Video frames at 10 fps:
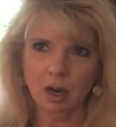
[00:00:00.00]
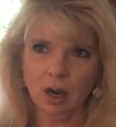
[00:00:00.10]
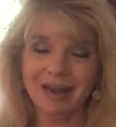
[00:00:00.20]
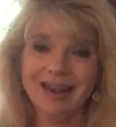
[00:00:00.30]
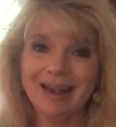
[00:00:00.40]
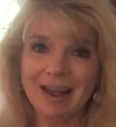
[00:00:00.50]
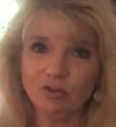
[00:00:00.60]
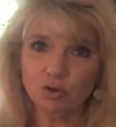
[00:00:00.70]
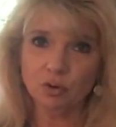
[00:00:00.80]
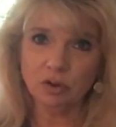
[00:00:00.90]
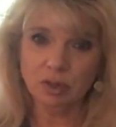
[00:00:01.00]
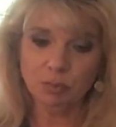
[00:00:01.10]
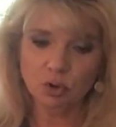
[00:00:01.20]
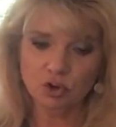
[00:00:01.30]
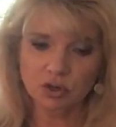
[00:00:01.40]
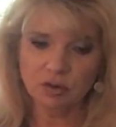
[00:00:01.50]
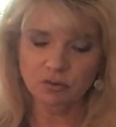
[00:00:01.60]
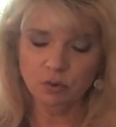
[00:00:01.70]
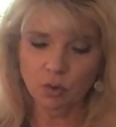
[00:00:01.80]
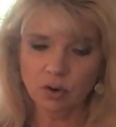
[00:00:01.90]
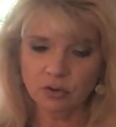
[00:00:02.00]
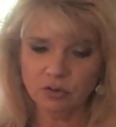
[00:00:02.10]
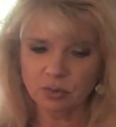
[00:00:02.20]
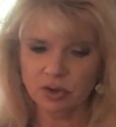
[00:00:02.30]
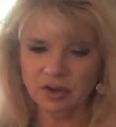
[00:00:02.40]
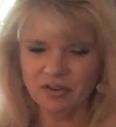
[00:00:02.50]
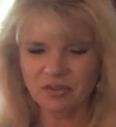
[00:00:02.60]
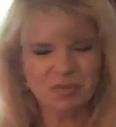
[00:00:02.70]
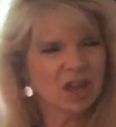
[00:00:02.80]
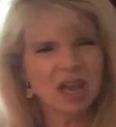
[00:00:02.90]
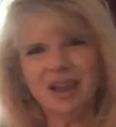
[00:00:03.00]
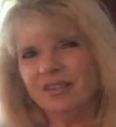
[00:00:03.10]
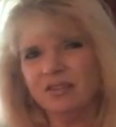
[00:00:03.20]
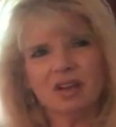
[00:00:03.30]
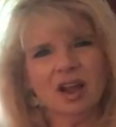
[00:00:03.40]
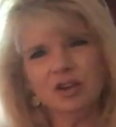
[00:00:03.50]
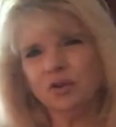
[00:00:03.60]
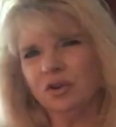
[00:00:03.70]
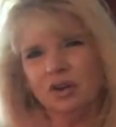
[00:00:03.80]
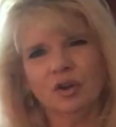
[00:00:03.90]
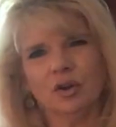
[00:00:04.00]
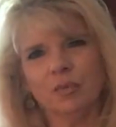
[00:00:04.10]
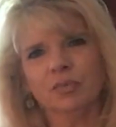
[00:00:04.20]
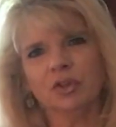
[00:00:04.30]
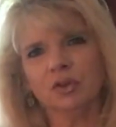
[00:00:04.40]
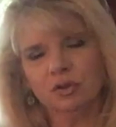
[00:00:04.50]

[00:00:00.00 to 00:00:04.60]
unnaturally pushing for, threes, it's not your year.